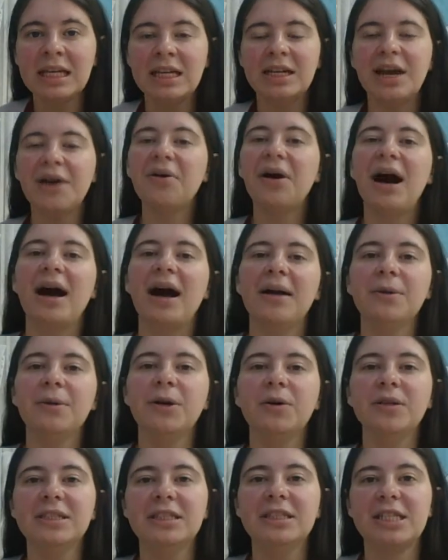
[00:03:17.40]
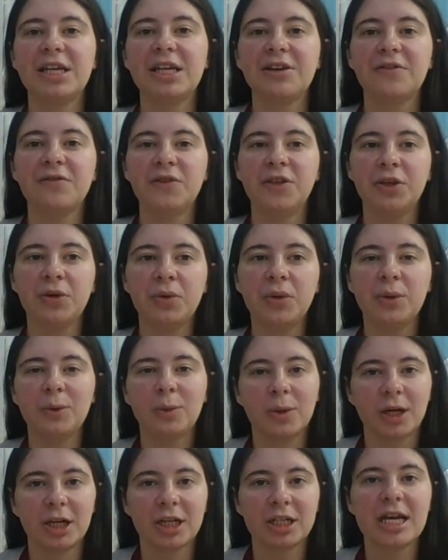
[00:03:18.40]
Now I'm going to give you
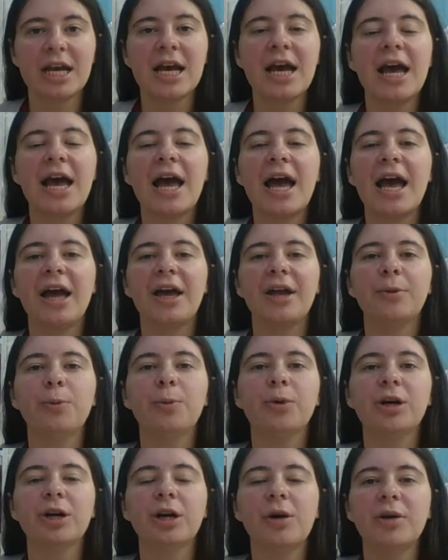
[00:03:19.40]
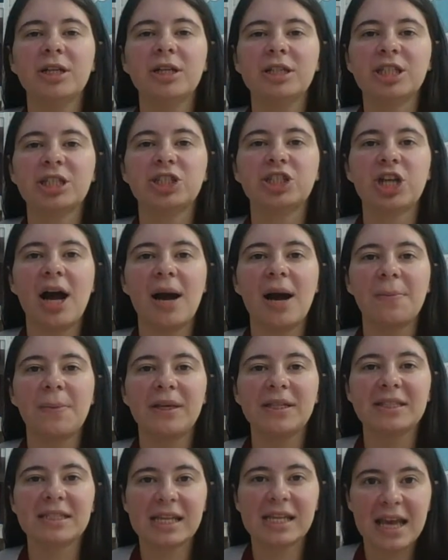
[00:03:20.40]
a word and we're going to chop
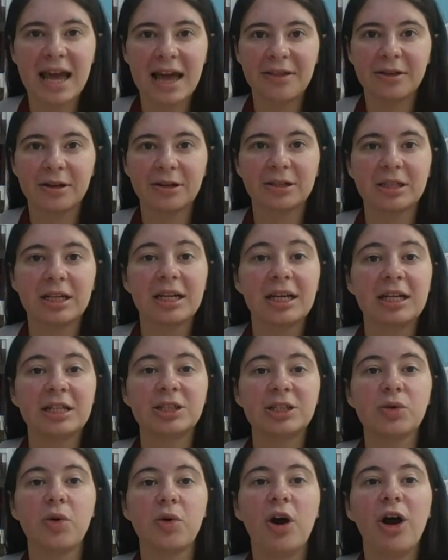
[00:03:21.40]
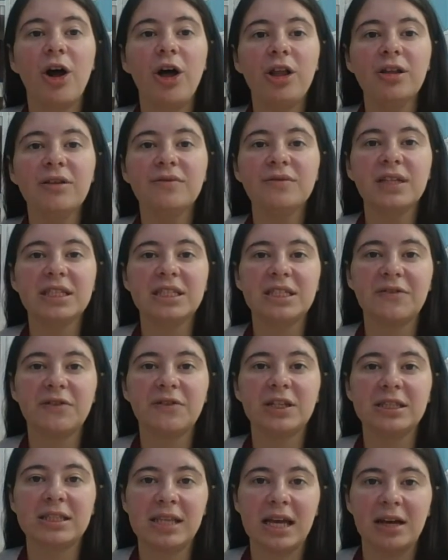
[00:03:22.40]
it together into all of the
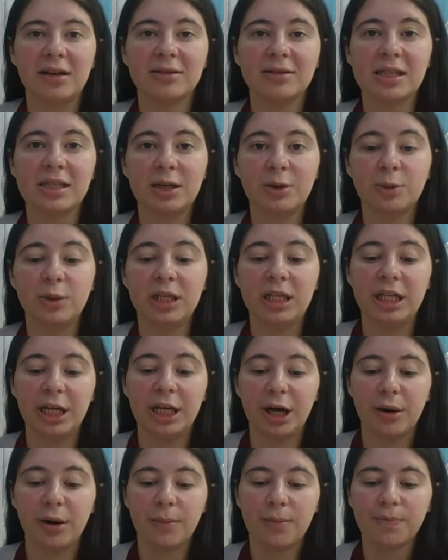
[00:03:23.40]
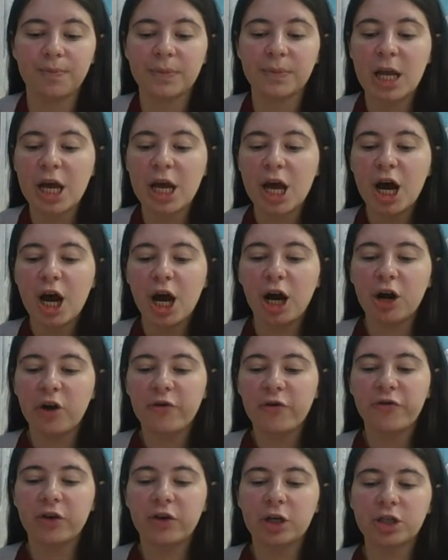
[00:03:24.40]
different sounds that we hear. Our
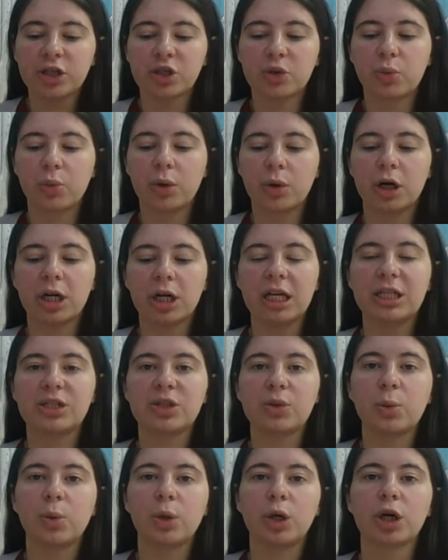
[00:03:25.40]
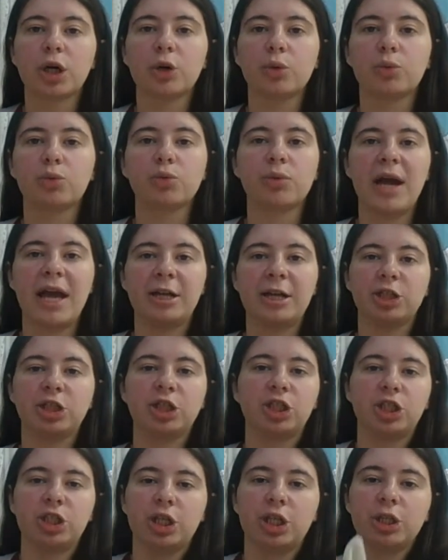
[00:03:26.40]
first word is the word
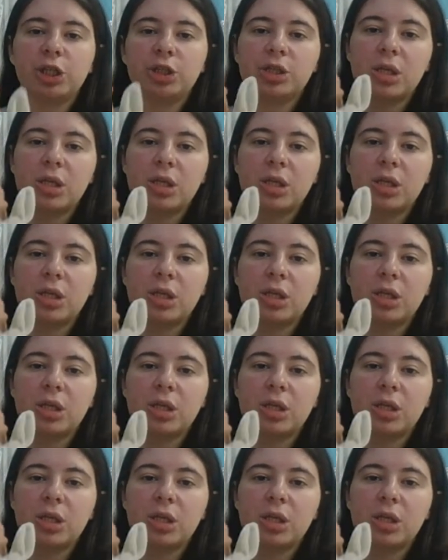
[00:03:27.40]
wrench.